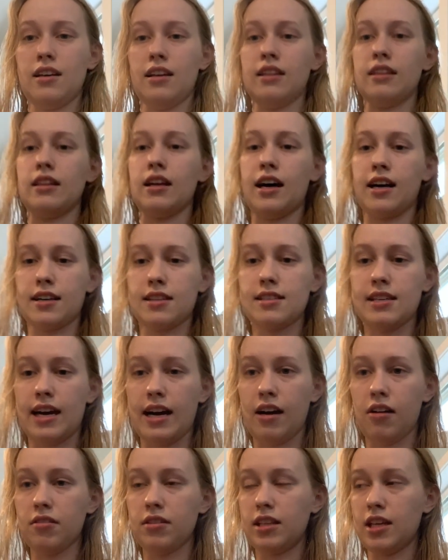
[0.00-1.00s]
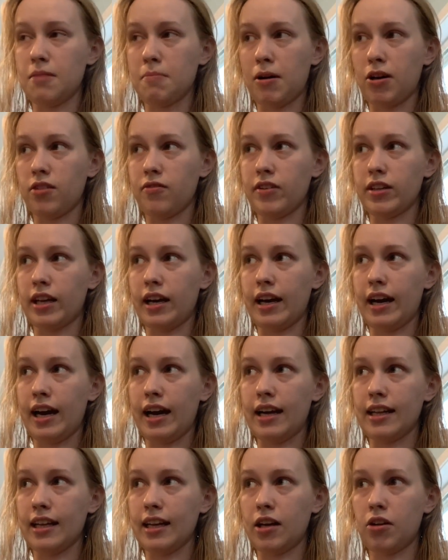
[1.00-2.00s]
knocks out the amount of it I
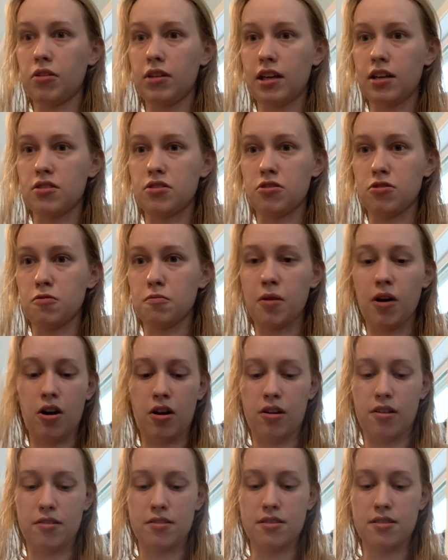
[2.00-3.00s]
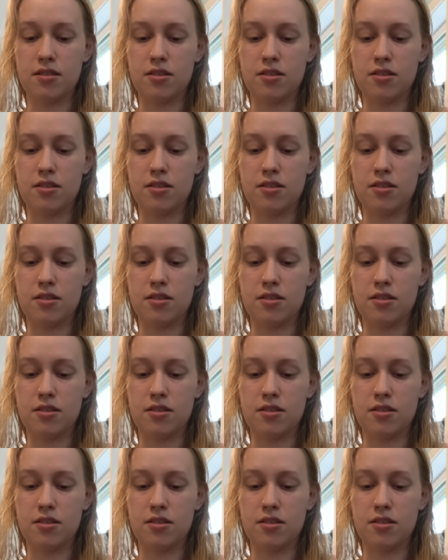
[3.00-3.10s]
had. I only had 2 balls.